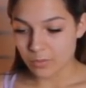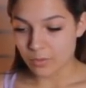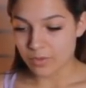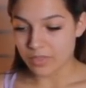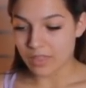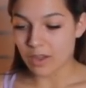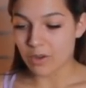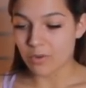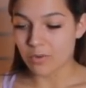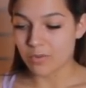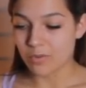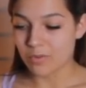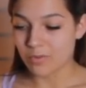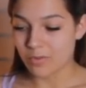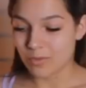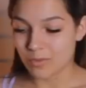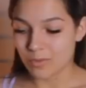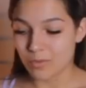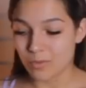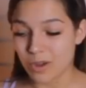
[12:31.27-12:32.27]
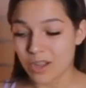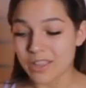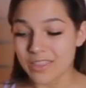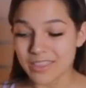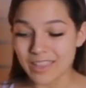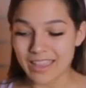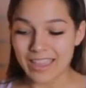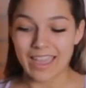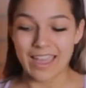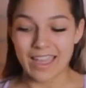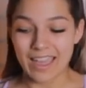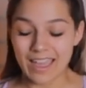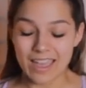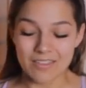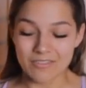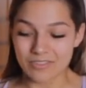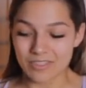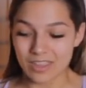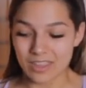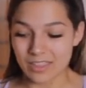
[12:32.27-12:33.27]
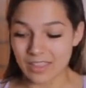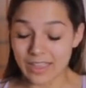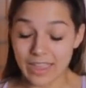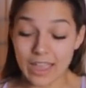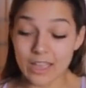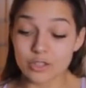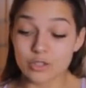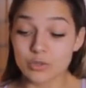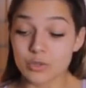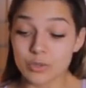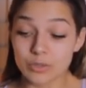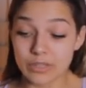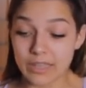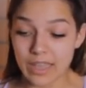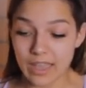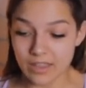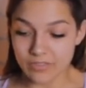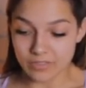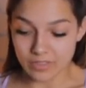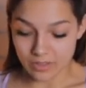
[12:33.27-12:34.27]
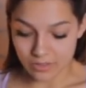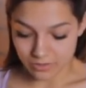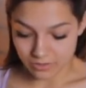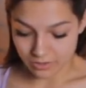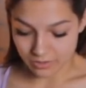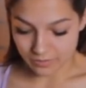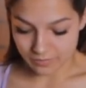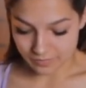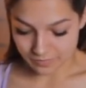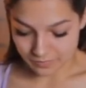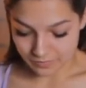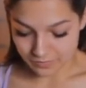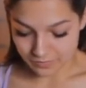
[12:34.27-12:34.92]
without one, they can't truly have the other.